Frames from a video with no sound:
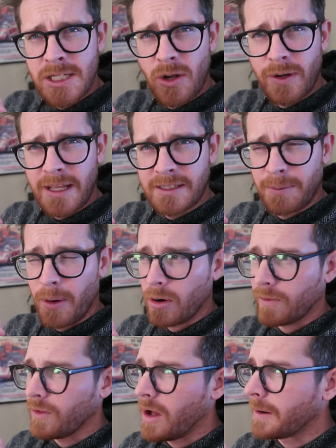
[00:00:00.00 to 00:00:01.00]
No days of
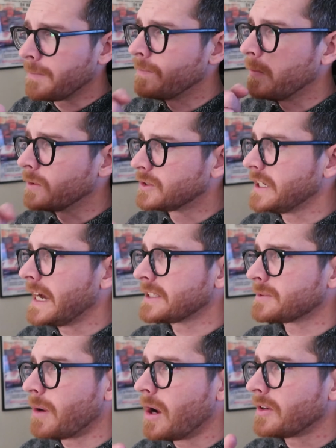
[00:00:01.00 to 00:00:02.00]
poker vlog. We will see you
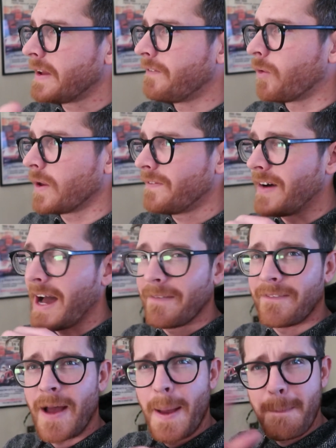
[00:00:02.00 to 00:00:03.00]
guys tomorrow, day
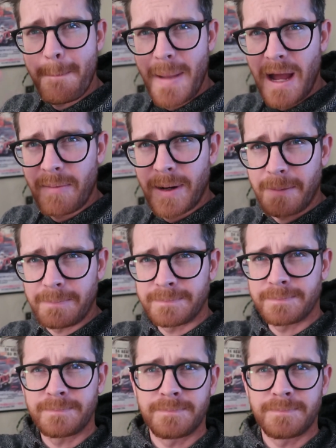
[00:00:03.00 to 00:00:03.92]
45. Bye, everybody.